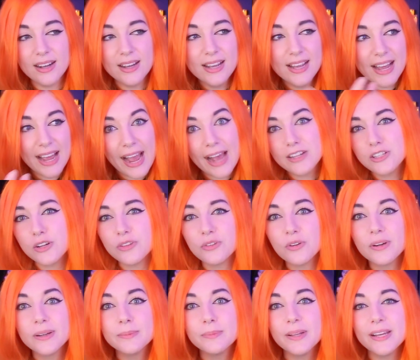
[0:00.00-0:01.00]
hatchet
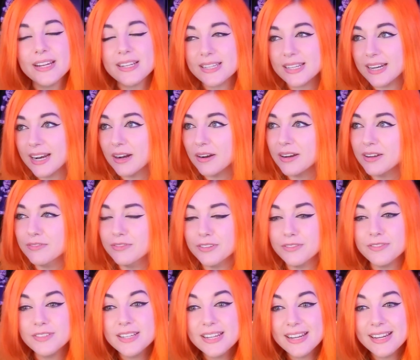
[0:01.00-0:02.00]
throwing place in Area
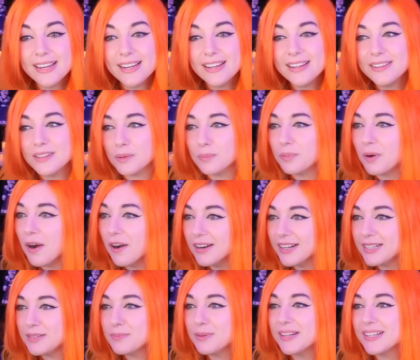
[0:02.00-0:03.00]
15, the
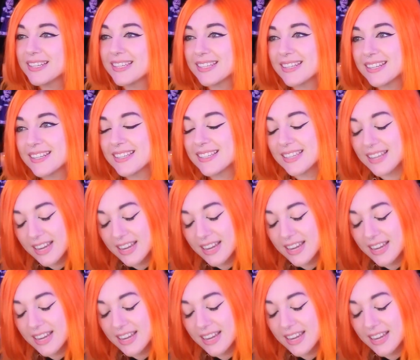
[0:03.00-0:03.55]
party buses.